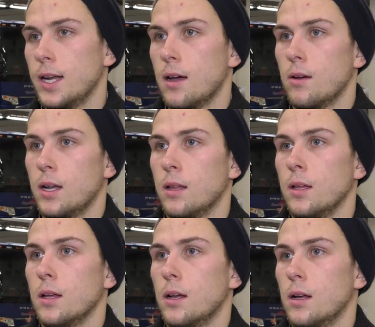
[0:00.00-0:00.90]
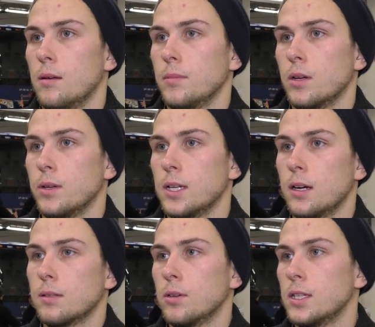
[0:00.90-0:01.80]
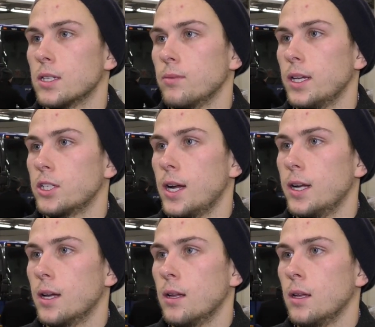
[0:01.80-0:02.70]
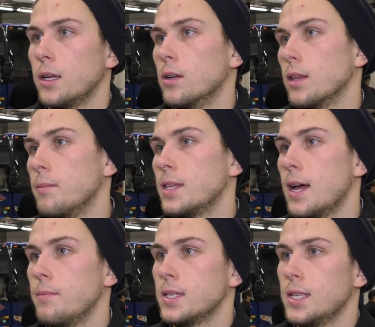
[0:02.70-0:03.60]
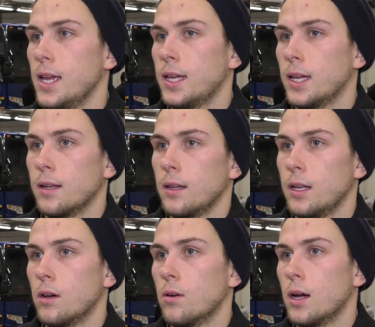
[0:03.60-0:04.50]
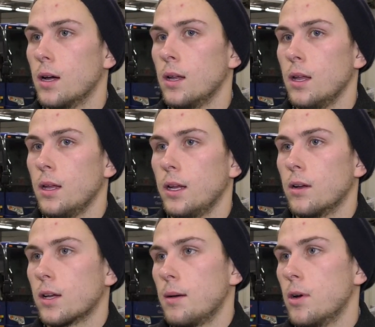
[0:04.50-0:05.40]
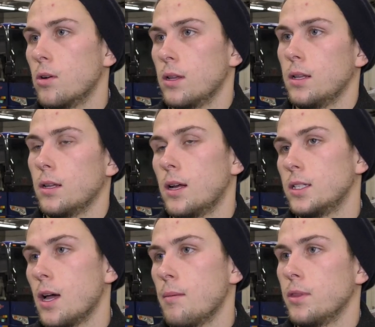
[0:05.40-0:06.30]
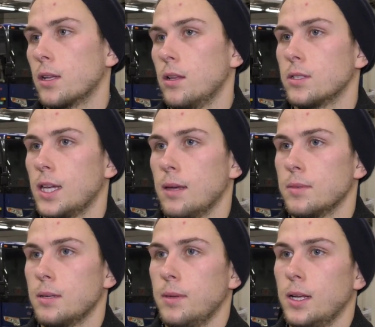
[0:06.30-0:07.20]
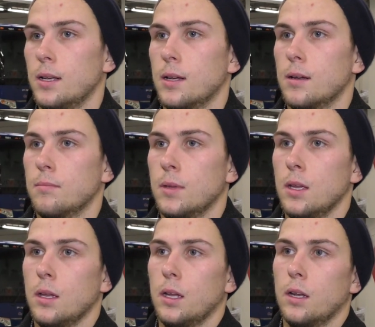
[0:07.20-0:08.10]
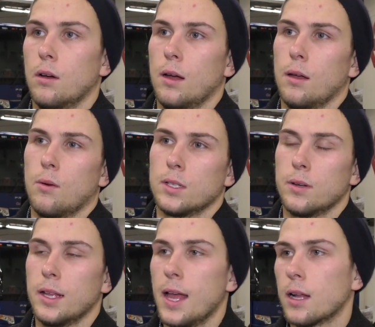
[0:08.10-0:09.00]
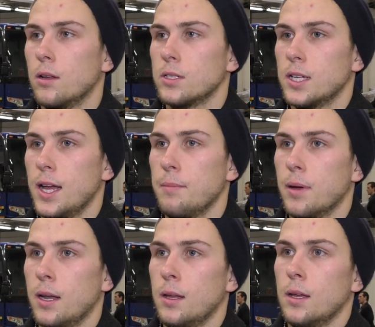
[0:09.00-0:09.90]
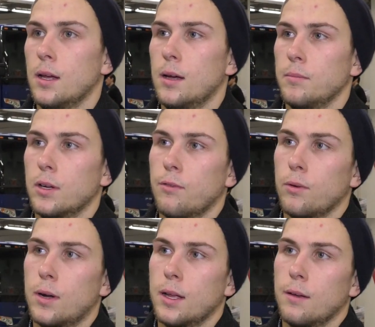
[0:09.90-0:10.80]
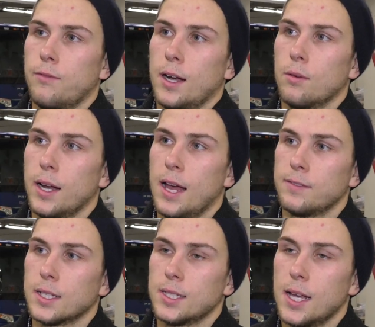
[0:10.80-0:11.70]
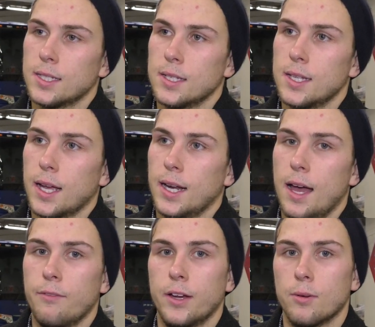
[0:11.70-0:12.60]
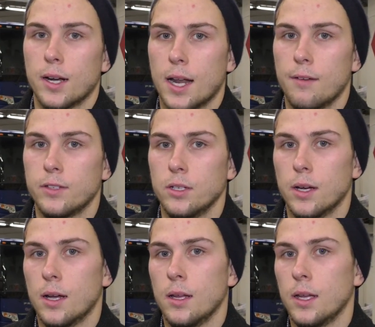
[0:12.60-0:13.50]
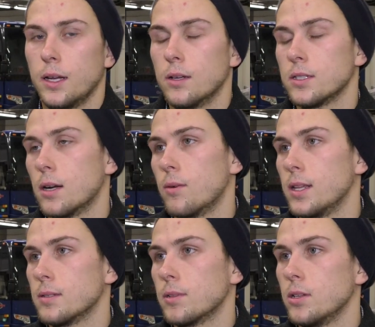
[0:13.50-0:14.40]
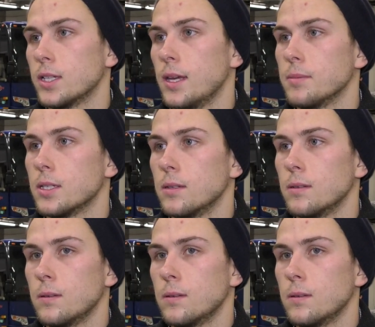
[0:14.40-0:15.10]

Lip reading: right now. And we talked about this week trying to limit that mistake and come out on top in the close games. It wasn't really that close tonight, but if we want to find a way to have success in the second half here, we're going to have to start winning some close games.